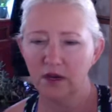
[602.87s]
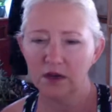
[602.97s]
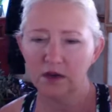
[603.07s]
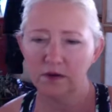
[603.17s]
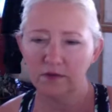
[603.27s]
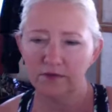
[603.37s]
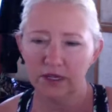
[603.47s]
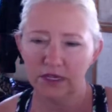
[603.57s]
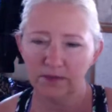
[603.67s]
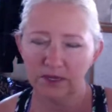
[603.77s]
of
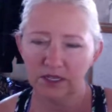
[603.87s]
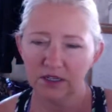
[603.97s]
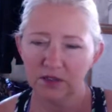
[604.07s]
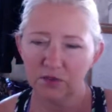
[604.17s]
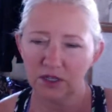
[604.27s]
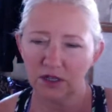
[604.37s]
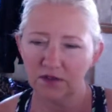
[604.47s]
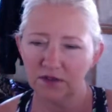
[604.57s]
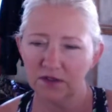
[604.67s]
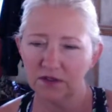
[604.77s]
it because we love
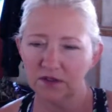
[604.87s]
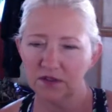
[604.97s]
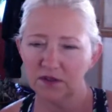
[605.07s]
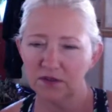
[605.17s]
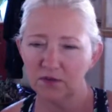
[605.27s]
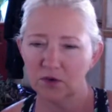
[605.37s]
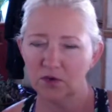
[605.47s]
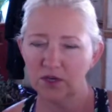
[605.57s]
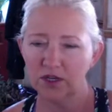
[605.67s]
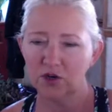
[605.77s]
what
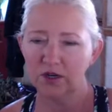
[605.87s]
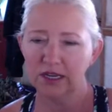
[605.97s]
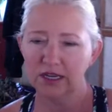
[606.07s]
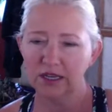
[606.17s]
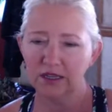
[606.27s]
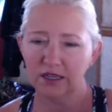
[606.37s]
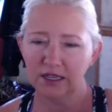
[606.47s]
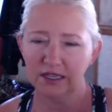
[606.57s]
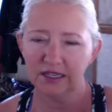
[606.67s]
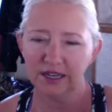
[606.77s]
we create in the
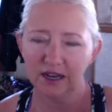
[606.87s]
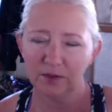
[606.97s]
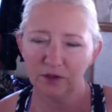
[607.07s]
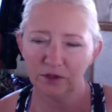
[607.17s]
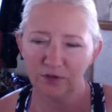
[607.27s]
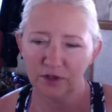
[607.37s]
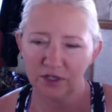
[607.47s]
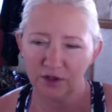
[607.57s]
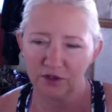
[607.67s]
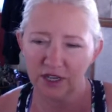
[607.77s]
end and how beautiful it
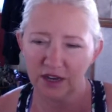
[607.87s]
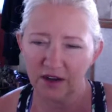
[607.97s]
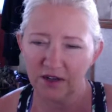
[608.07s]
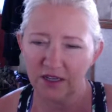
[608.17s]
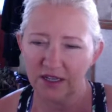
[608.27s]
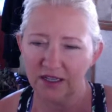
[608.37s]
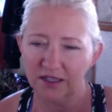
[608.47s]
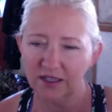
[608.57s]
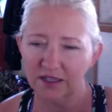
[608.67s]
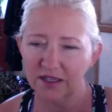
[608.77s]
turns out.
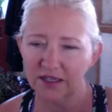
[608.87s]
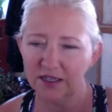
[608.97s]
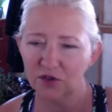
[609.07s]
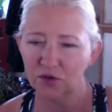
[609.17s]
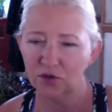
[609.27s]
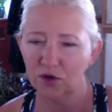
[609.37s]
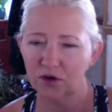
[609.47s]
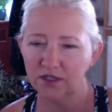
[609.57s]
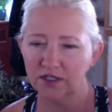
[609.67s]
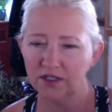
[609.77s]
And any true
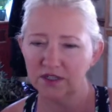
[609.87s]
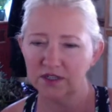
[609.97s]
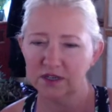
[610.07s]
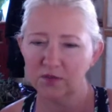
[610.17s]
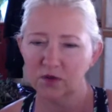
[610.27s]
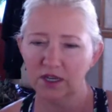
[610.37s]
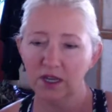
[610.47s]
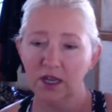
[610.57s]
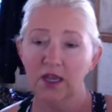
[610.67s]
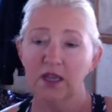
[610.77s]
artist is the same way.
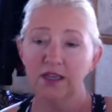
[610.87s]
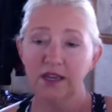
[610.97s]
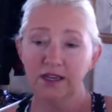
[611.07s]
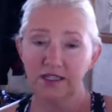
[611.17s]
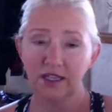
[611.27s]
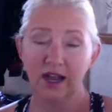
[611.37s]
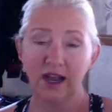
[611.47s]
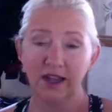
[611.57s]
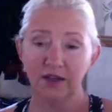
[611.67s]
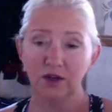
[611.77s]
Yes,
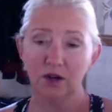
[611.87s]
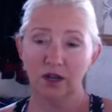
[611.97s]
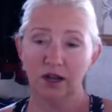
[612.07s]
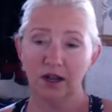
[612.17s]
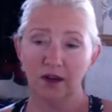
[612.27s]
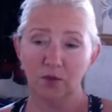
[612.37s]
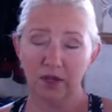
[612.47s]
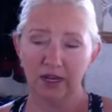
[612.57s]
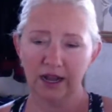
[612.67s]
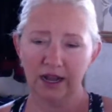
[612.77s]
I know
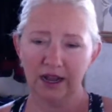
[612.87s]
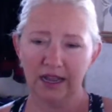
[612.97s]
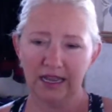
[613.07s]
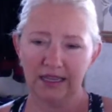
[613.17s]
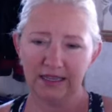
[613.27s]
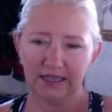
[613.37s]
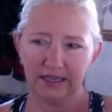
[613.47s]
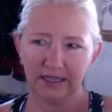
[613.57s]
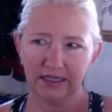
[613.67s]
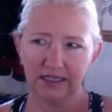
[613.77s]
when I
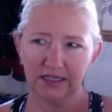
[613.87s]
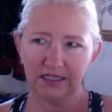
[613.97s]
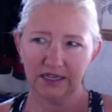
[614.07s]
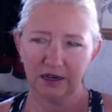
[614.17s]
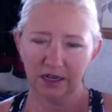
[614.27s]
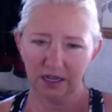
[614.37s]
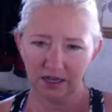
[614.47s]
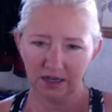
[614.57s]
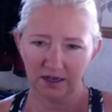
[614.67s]
get done,